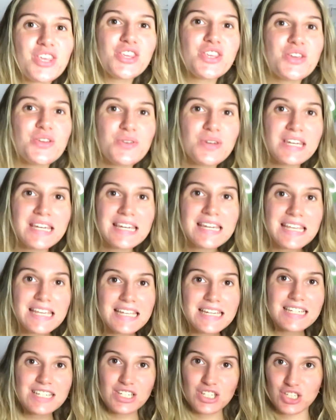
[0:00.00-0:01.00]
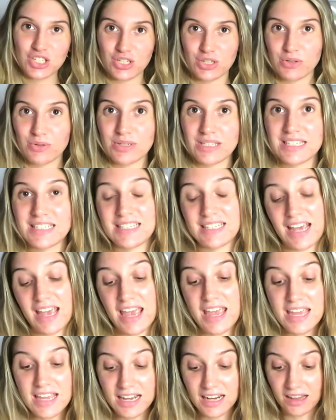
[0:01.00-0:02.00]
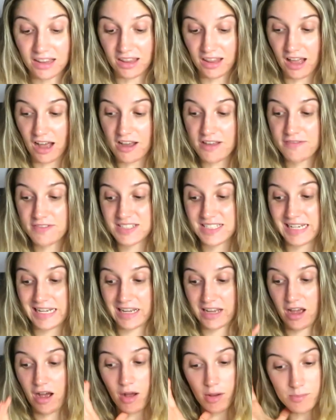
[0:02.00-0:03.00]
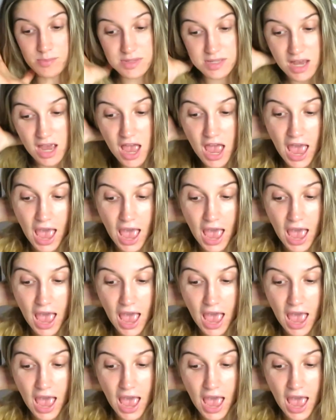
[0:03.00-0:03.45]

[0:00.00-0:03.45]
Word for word: you need to take life as it comes